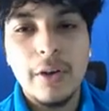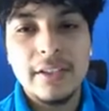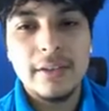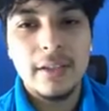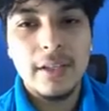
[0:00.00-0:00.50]

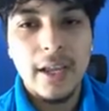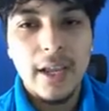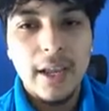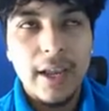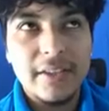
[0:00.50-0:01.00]
and
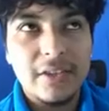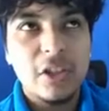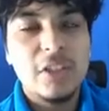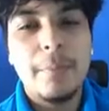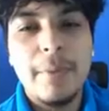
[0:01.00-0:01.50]

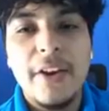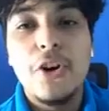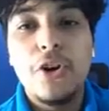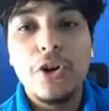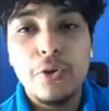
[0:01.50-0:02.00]
start to prepare
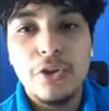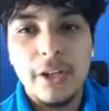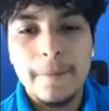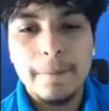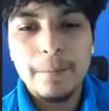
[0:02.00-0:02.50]
their new
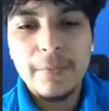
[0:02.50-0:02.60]
shell.